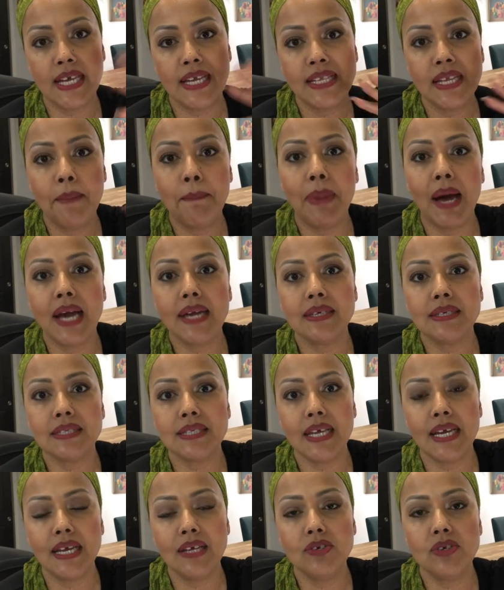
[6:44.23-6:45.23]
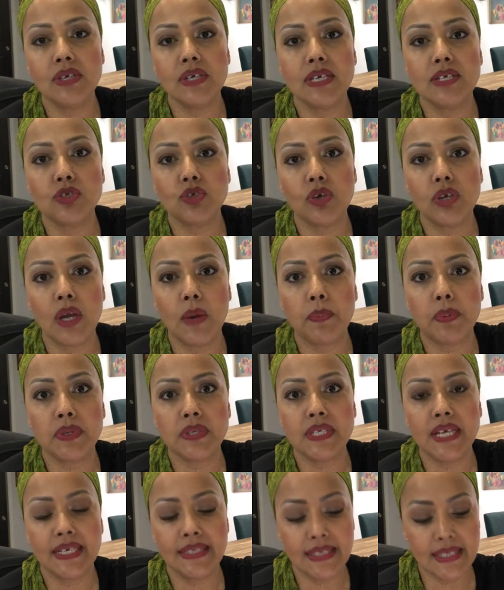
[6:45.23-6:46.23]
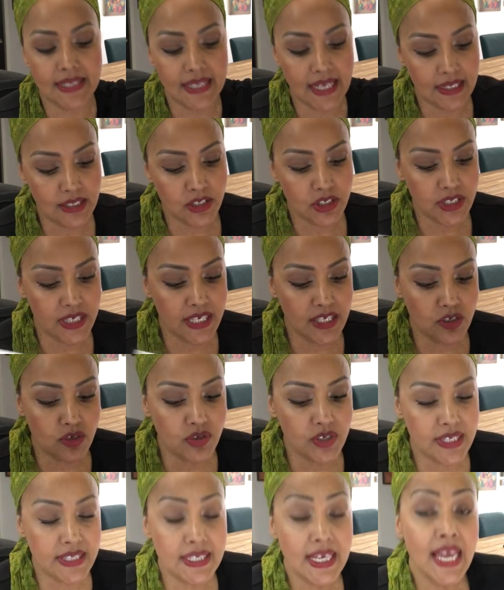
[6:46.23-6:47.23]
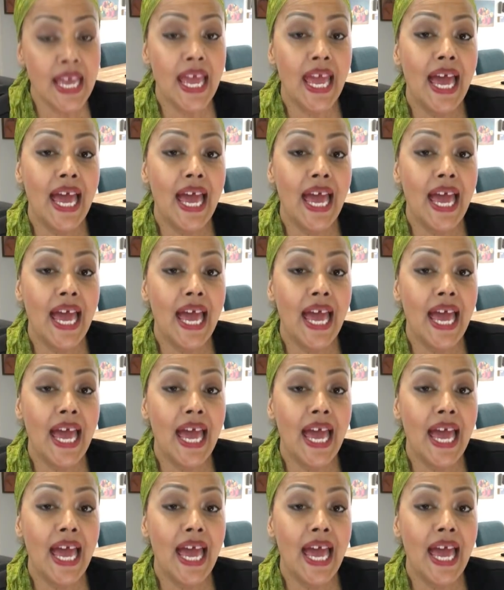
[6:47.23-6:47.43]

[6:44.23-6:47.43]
and the buyer's agent is going to protect the seller's interest.